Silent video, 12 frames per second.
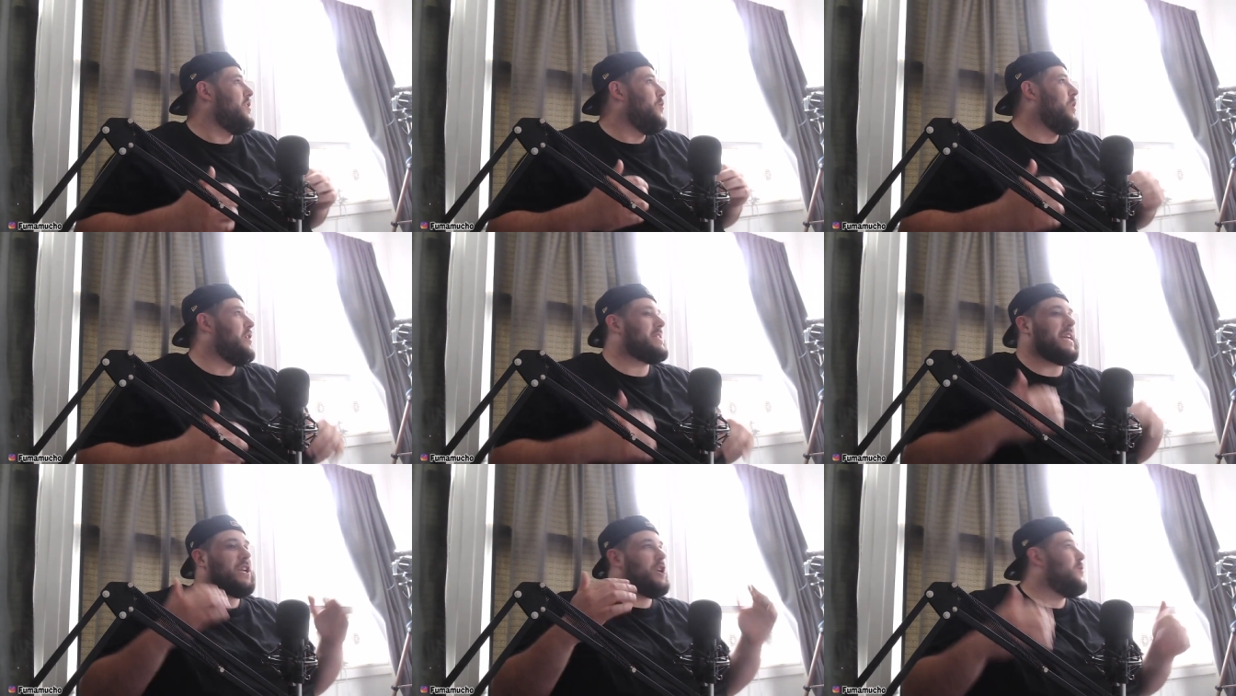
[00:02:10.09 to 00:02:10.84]
where it's
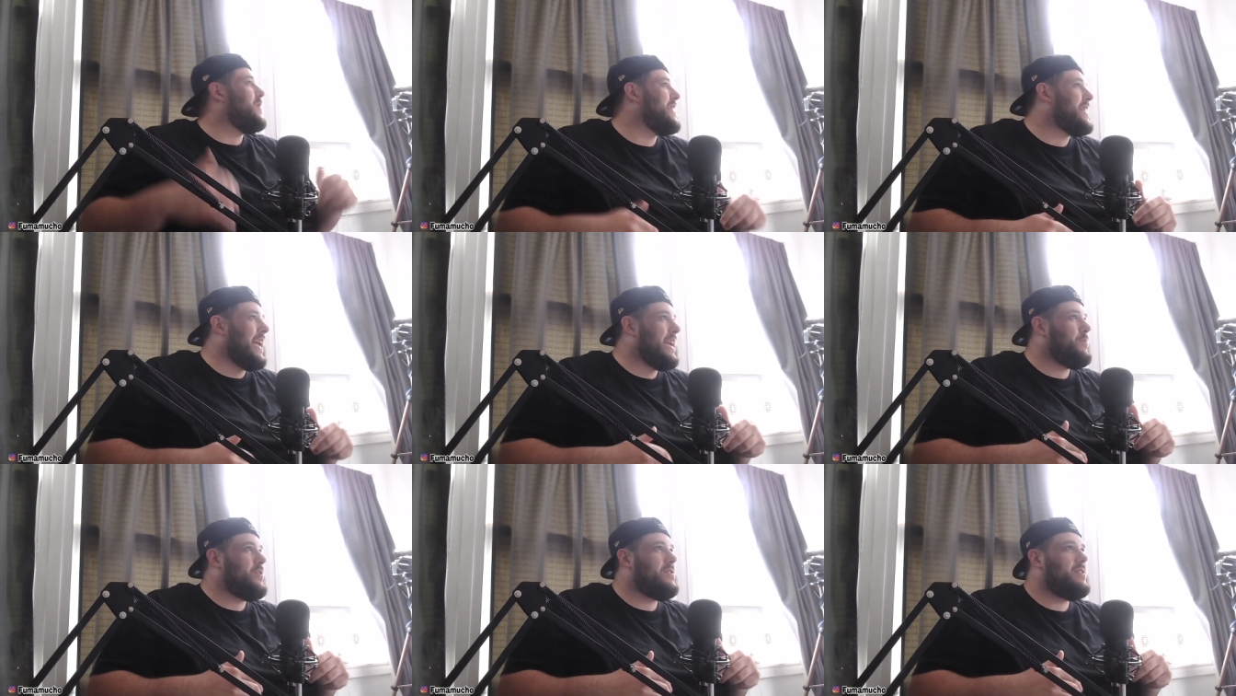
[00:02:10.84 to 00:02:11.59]
like you and a
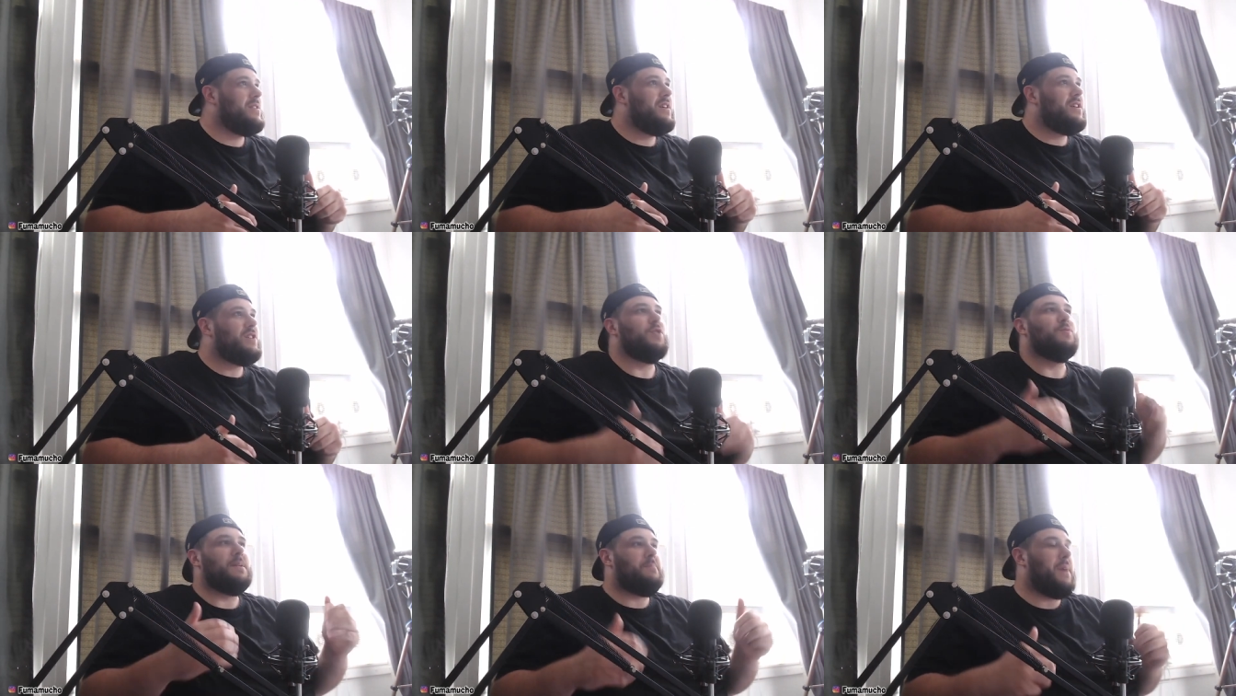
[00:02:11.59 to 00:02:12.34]
table, you
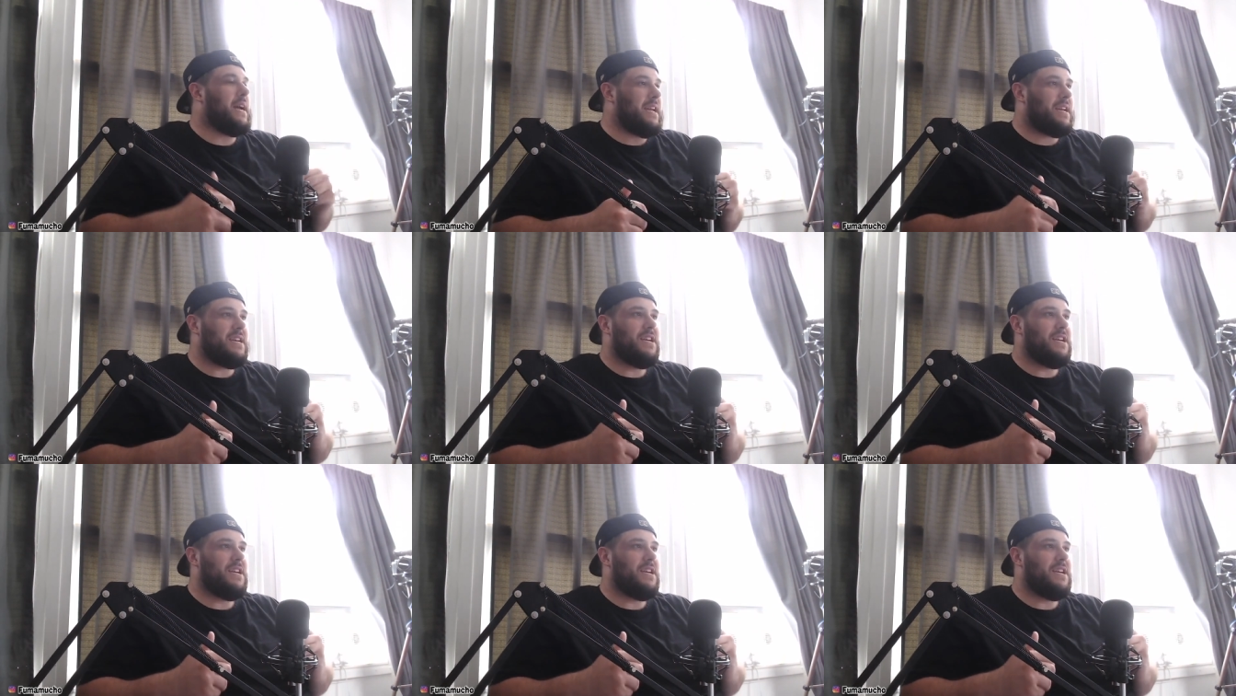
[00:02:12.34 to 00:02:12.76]
and a mic,